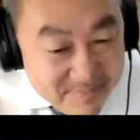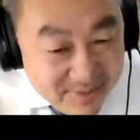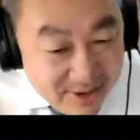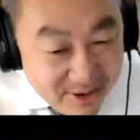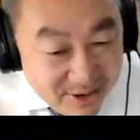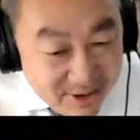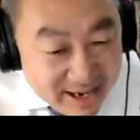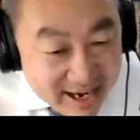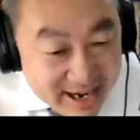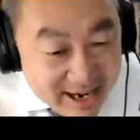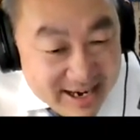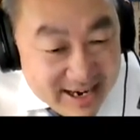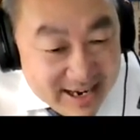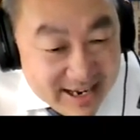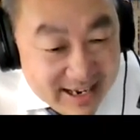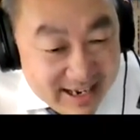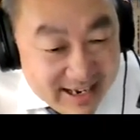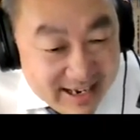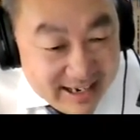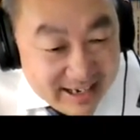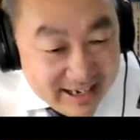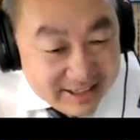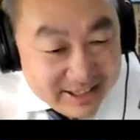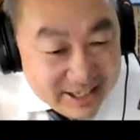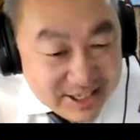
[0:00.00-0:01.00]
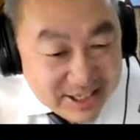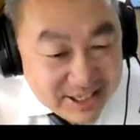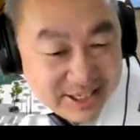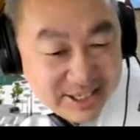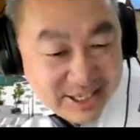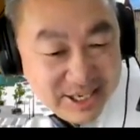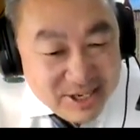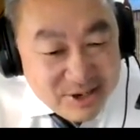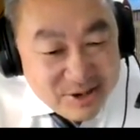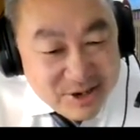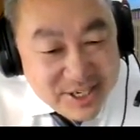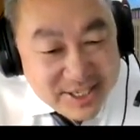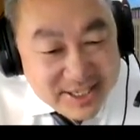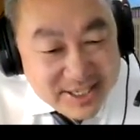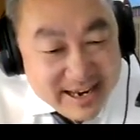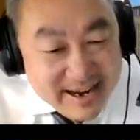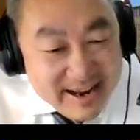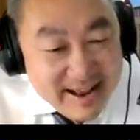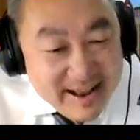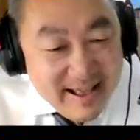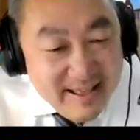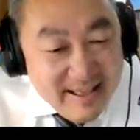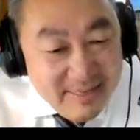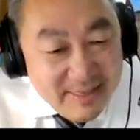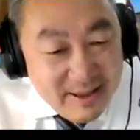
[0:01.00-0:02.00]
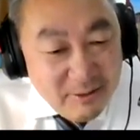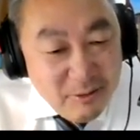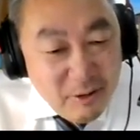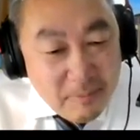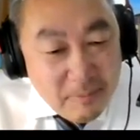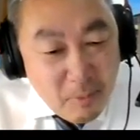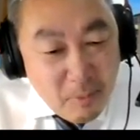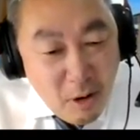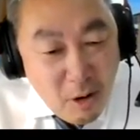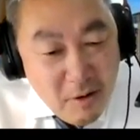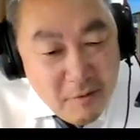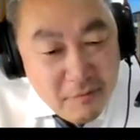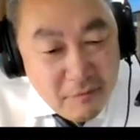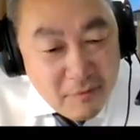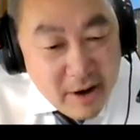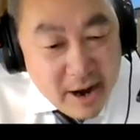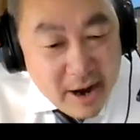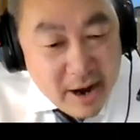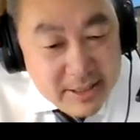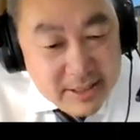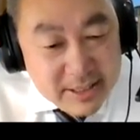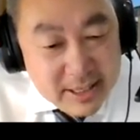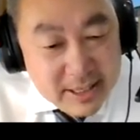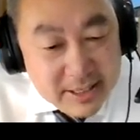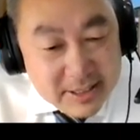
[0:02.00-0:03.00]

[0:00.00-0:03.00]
Okay. Now this is interesting. Now your boyfriend